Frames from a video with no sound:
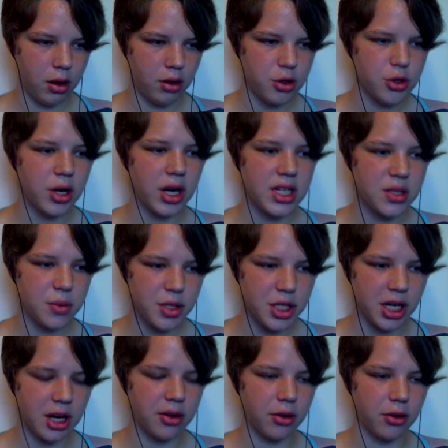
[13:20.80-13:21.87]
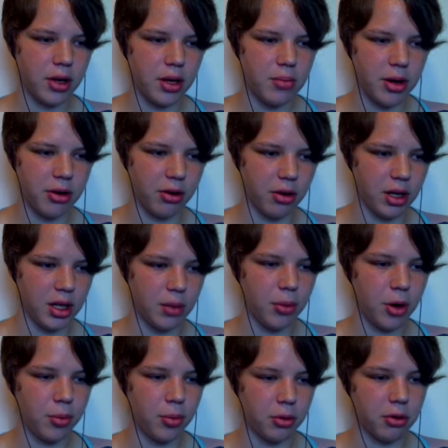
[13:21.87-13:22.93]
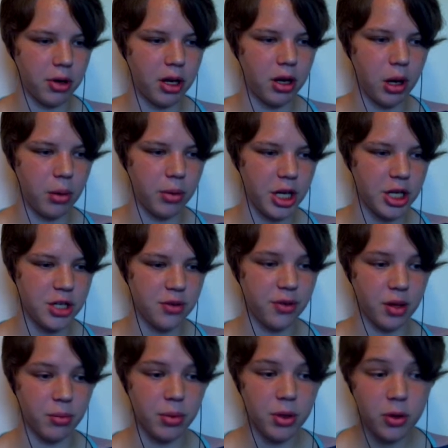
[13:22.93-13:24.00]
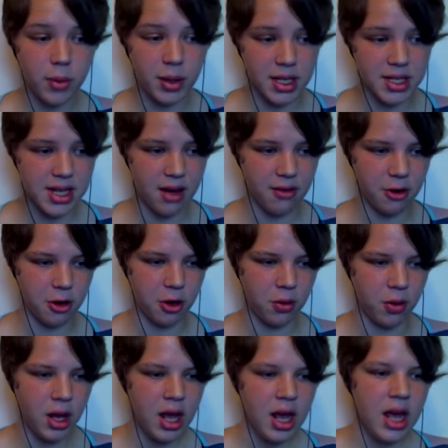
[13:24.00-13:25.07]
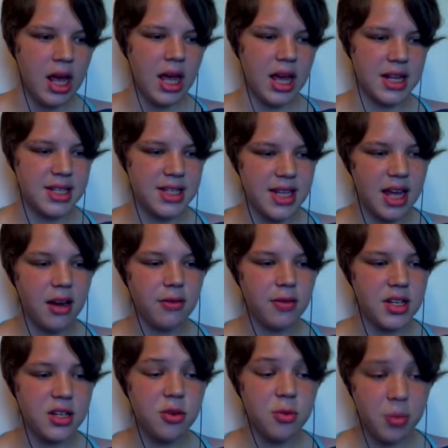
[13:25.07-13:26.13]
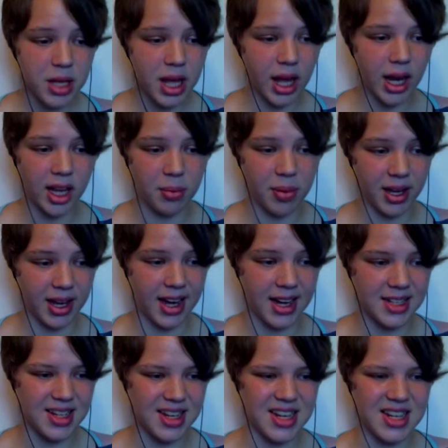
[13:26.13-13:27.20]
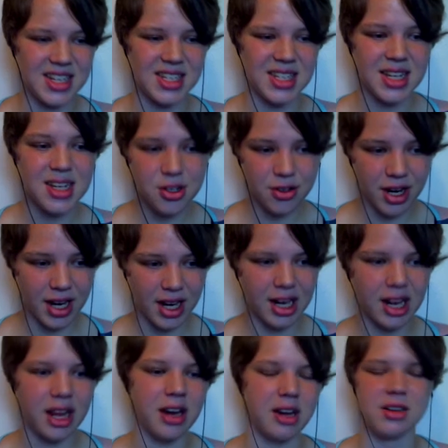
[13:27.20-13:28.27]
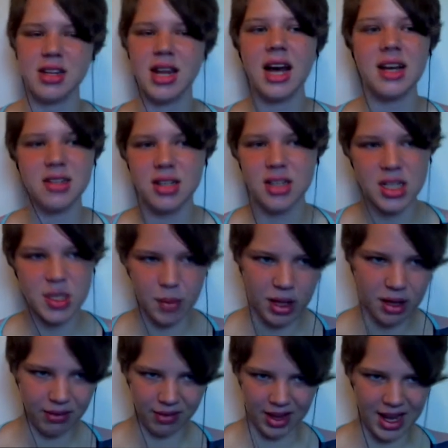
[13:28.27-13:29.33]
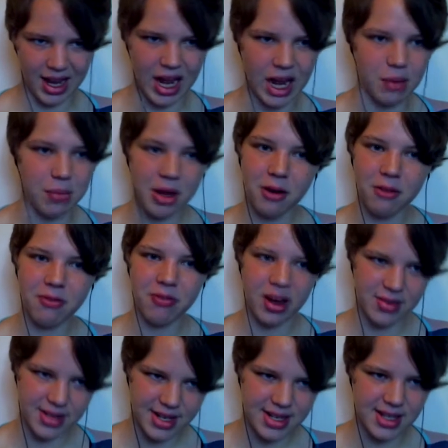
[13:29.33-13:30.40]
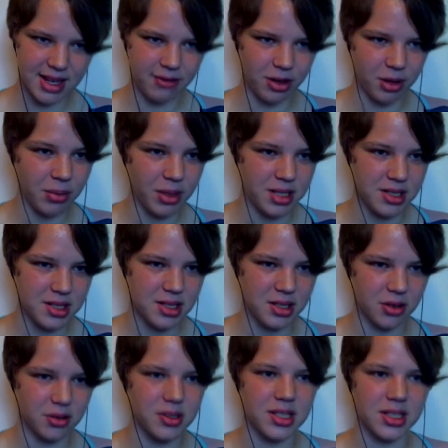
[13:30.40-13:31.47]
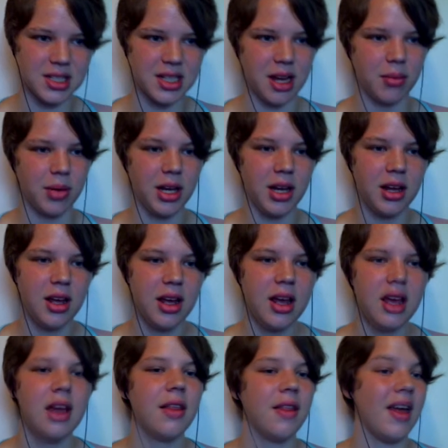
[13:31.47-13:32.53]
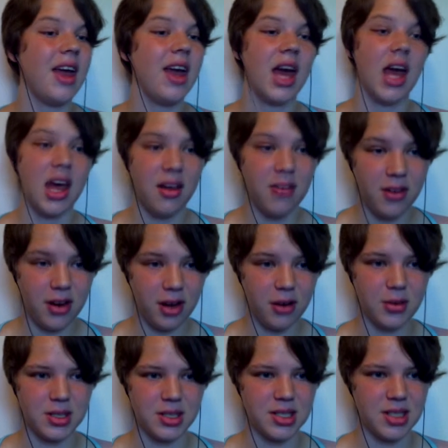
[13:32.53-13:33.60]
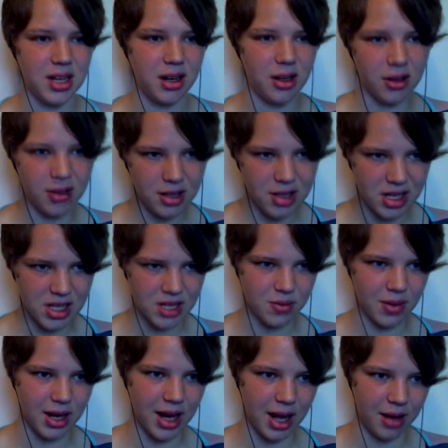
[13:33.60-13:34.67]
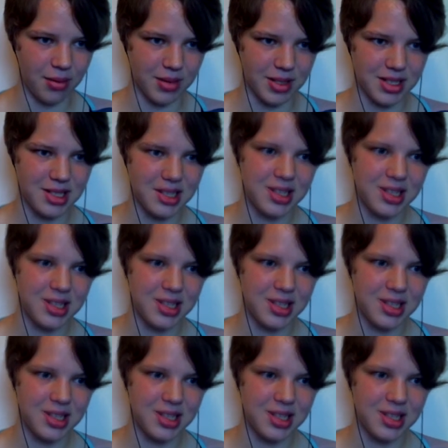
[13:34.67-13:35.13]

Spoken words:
Tried switching out the green mineral and the purple-green combination for the blue one this afternoon. Instead of duplicating the pickaxe, it disintegrated it in a dazzling display of light, and a mere 5 seconds after I placed the stones in the tablet. Thank heaven I wasn't standing on the dais when it happened.